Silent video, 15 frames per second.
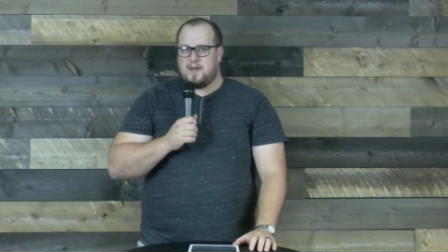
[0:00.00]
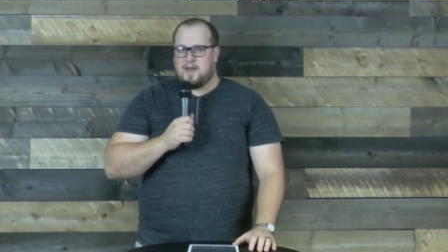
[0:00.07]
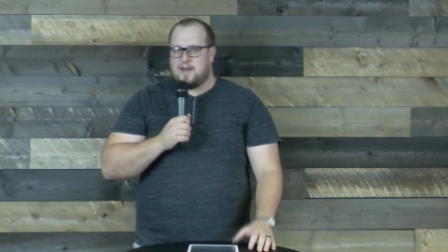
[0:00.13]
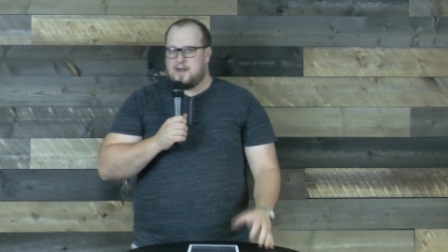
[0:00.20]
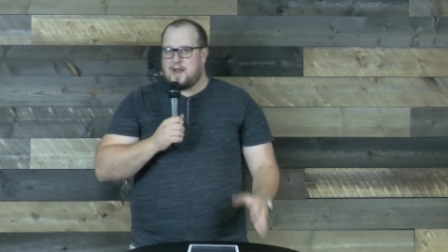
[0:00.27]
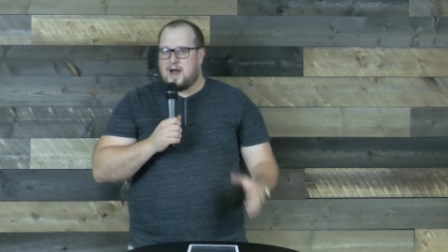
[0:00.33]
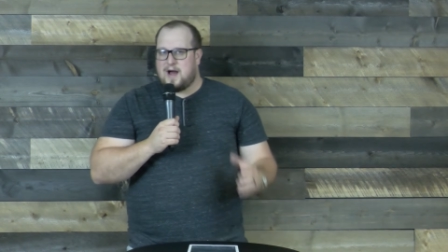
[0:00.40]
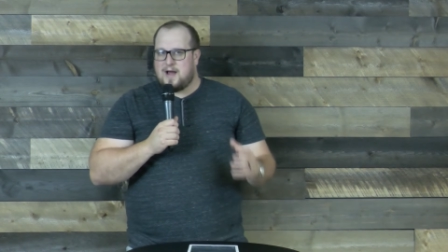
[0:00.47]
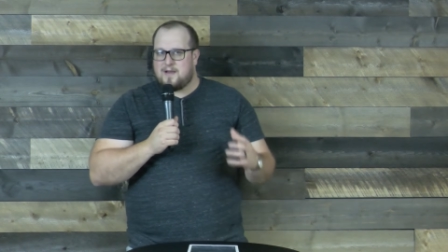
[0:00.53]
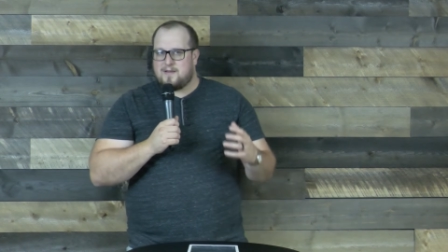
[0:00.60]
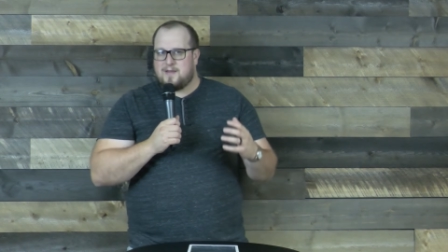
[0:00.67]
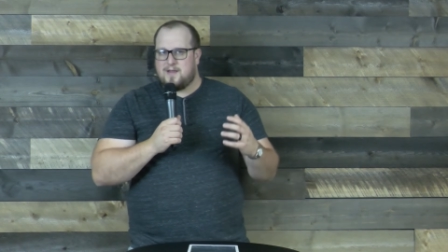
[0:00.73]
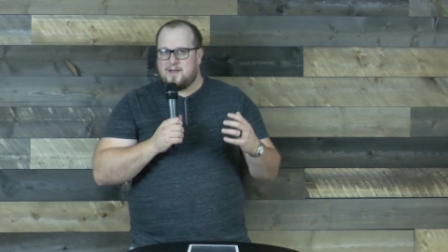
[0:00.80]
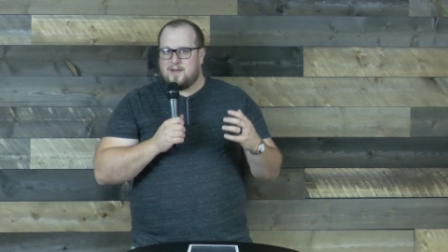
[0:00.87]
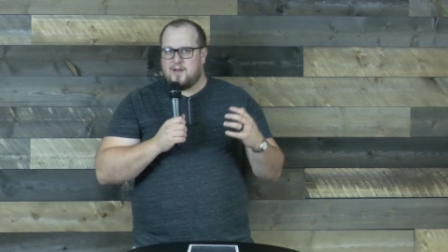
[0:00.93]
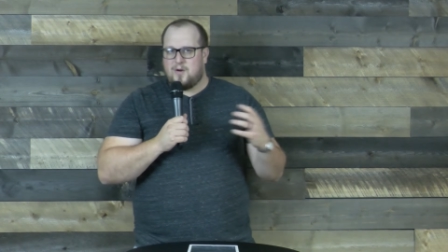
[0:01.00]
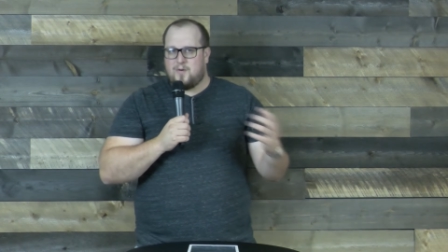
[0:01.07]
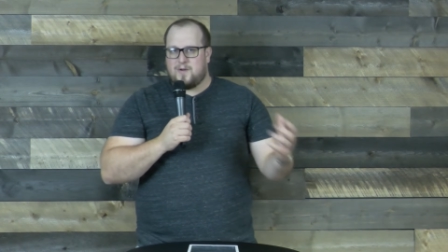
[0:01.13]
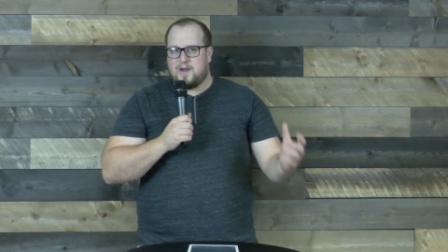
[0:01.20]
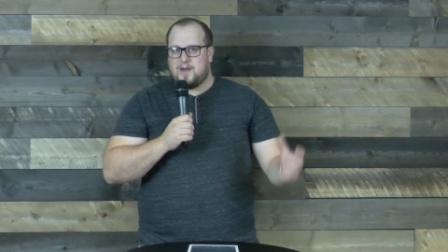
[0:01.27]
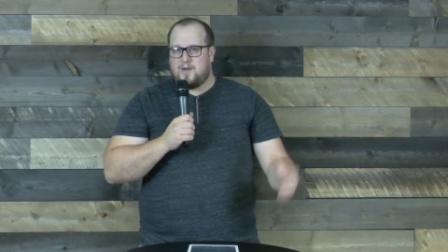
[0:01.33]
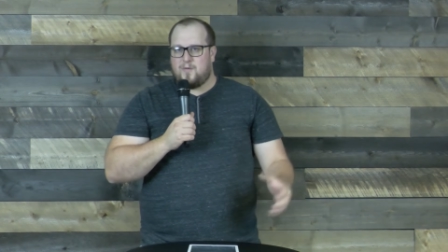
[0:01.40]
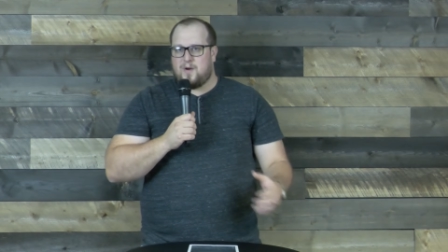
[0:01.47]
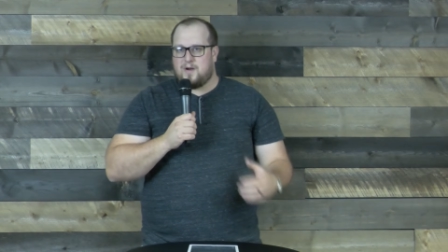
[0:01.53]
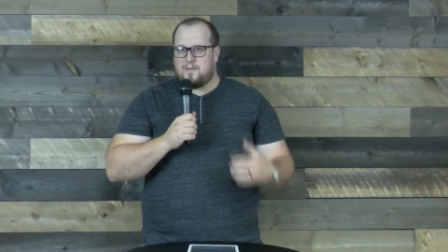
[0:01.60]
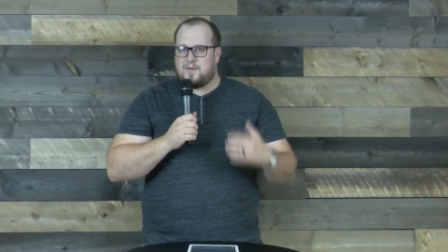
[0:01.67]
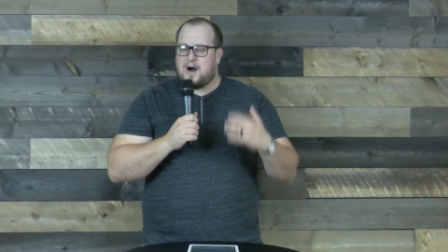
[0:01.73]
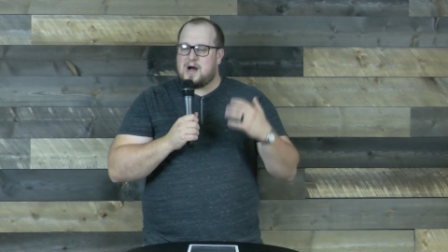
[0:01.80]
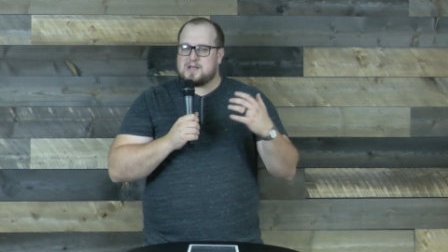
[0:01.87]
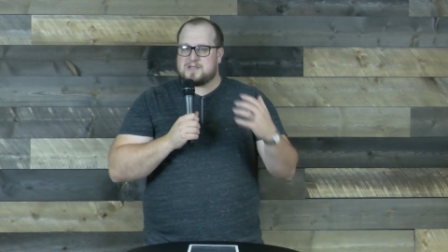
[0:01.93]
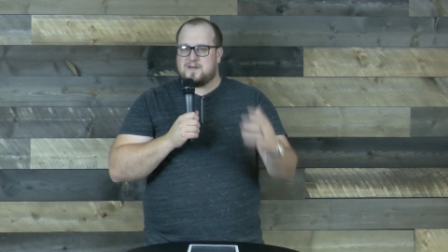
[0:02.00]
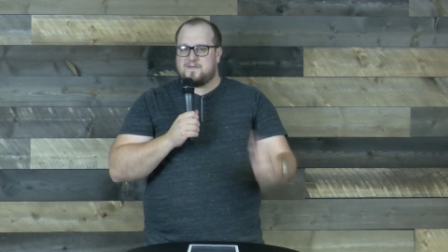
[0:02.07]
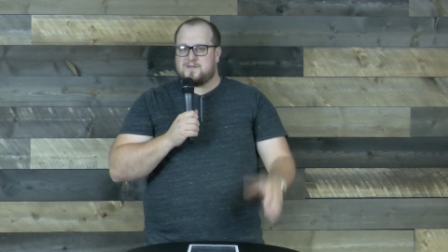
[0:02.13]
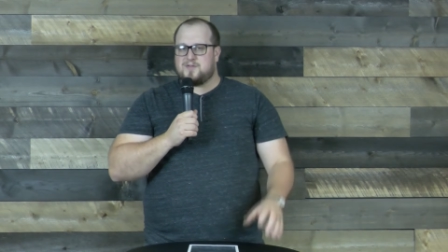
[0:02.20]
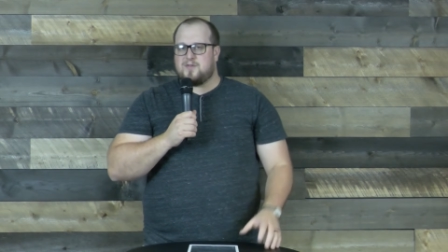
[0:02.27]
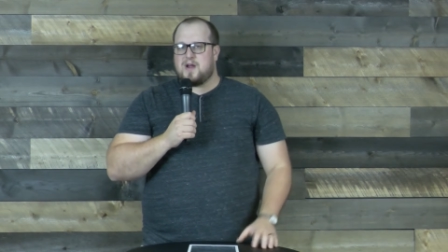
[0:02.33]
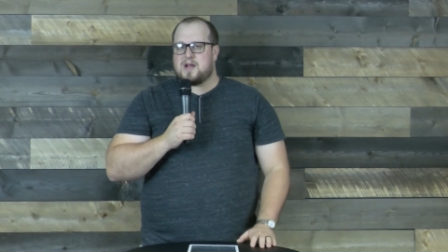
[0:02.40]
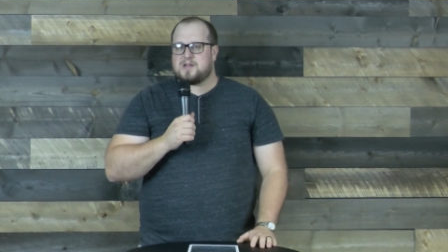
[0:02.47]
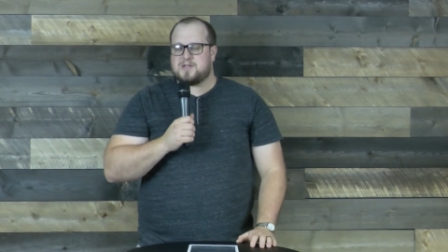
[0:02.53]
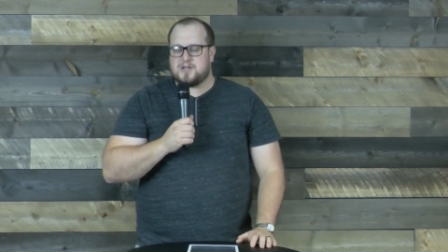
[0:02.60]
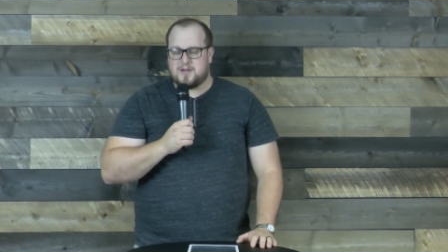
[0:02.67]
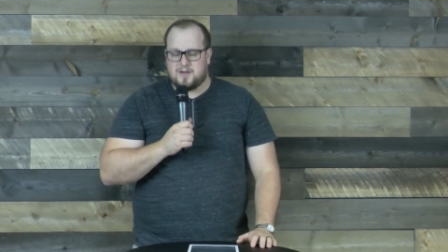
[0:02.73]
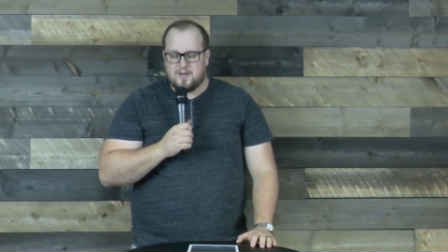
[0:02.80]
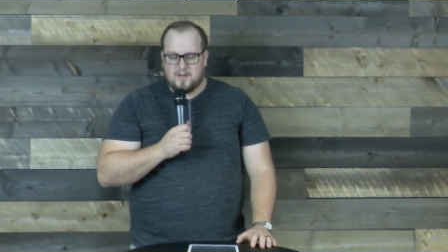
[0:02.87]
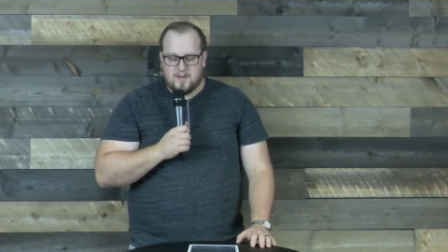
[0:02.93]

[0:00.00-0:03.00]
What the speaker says: and not going anywhere in a positive direction.